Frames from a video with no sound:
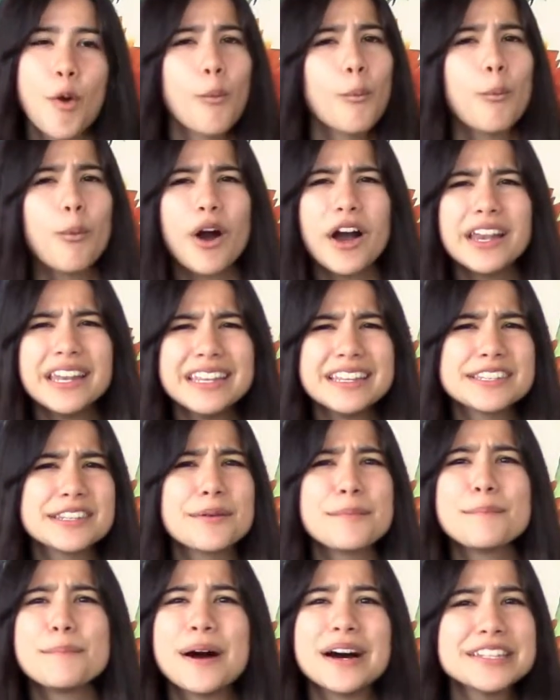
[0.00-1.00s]
what is a
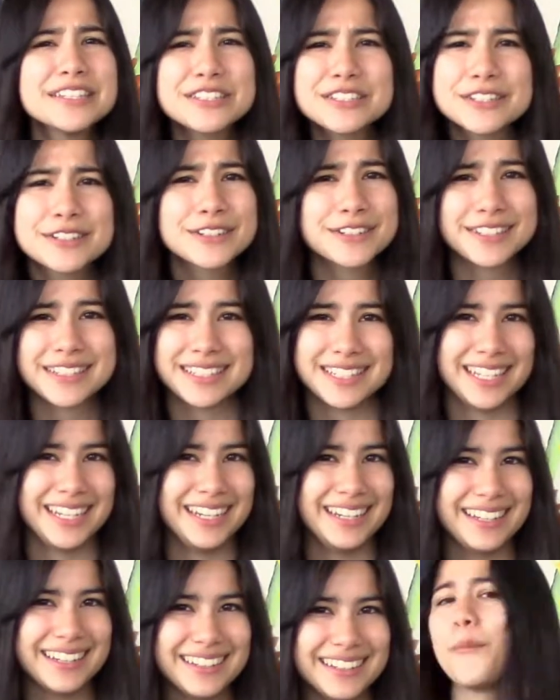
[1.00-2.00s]
mustard
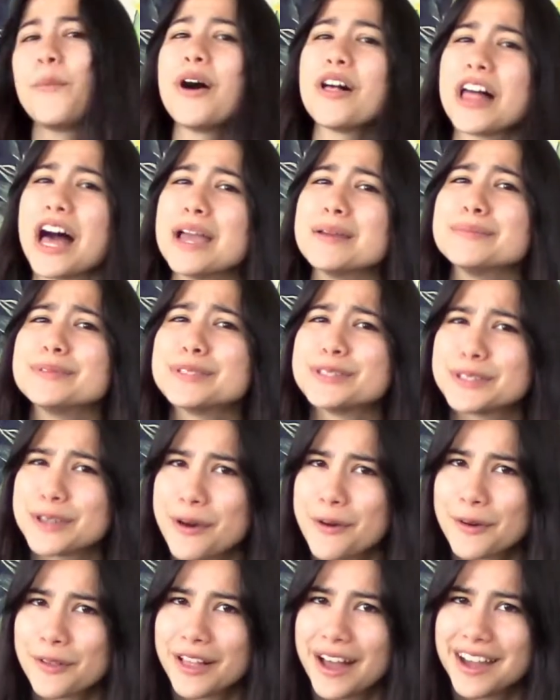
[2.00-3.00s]
seed? Well, I'm
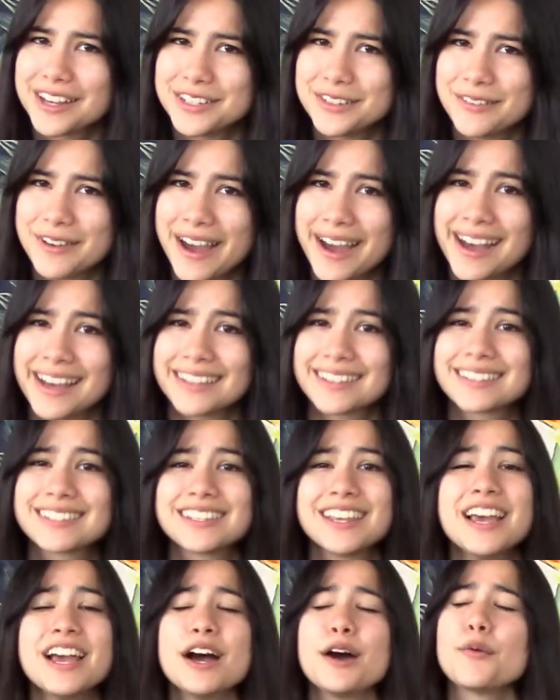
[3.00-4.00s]
so glad you
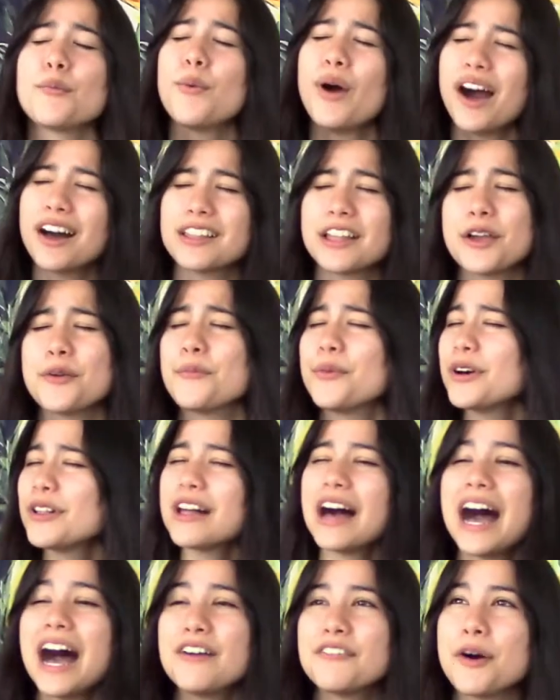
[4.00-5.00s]
asked. While I will
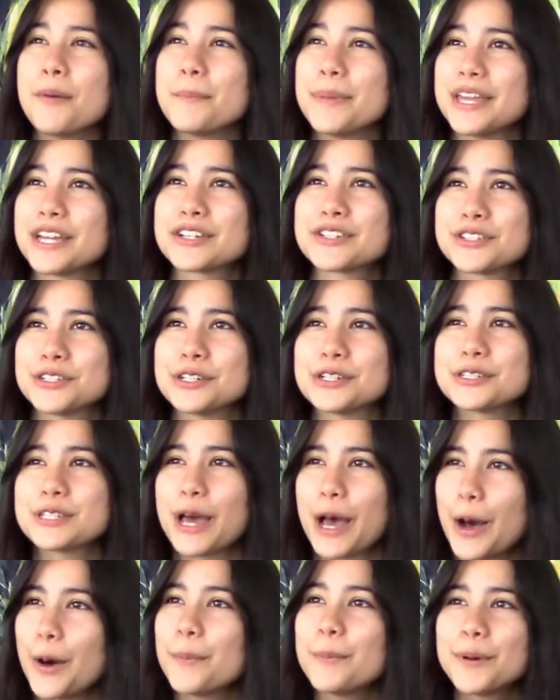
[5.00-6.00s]
have a picture to
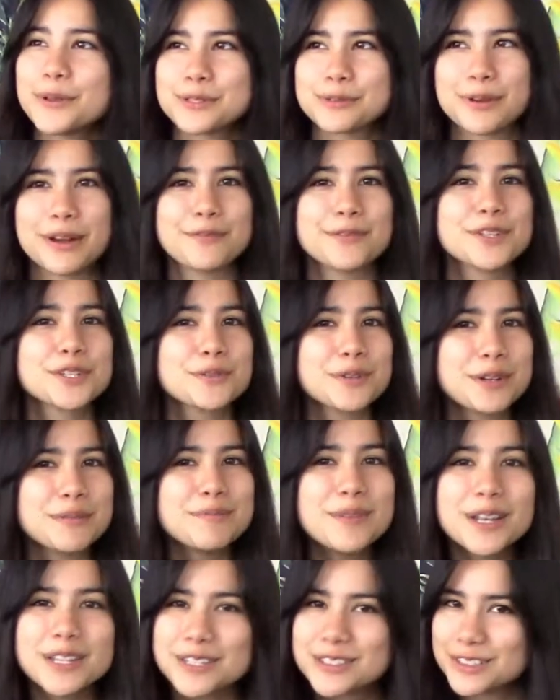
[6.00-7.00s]
help us reference what a
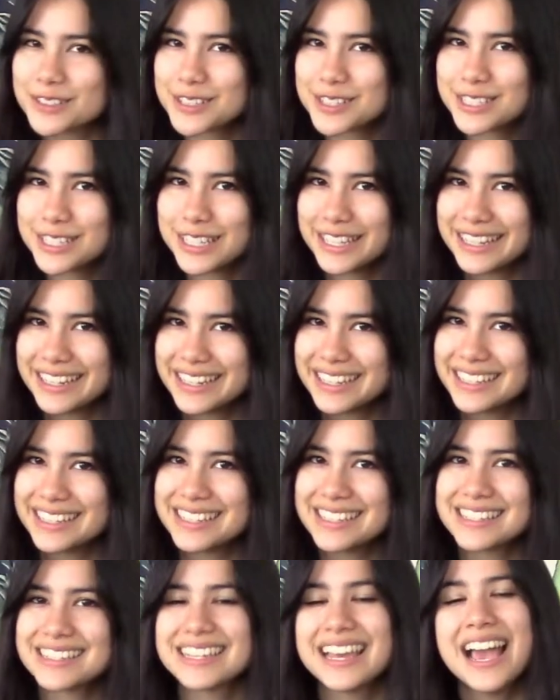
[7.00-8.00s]
mustard seed
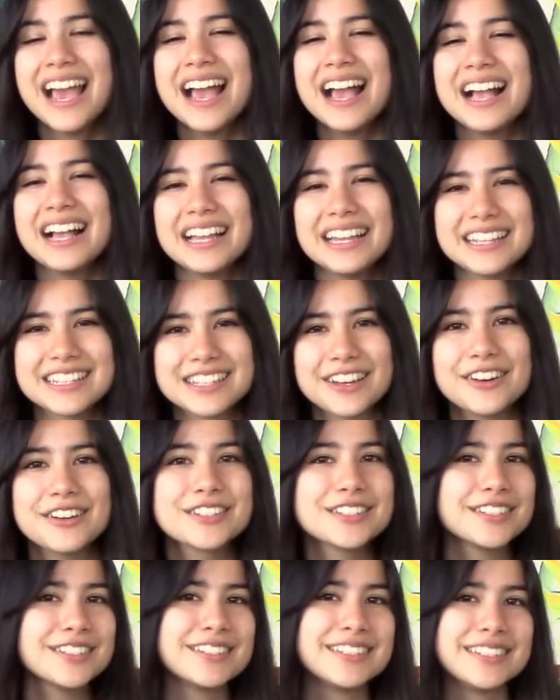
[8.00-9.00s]
is, it's
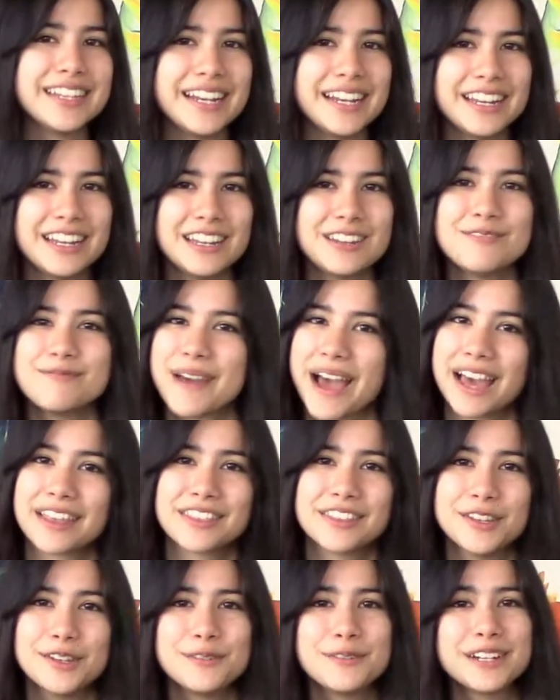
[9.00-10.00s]
also stated in
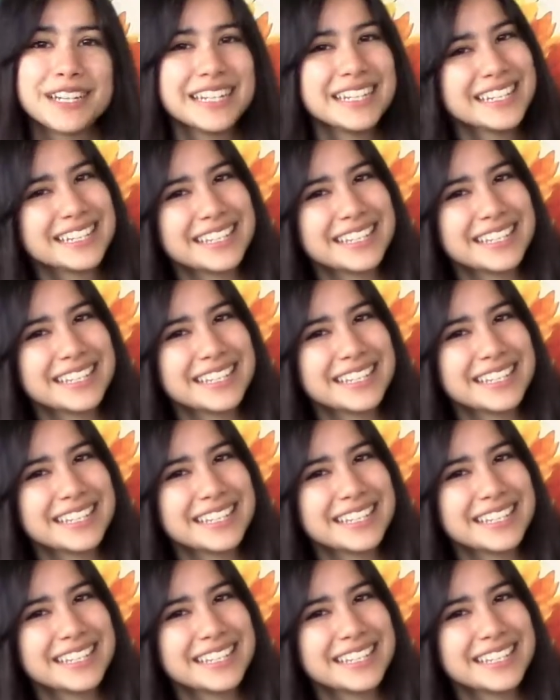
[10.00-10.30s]
Matthew when it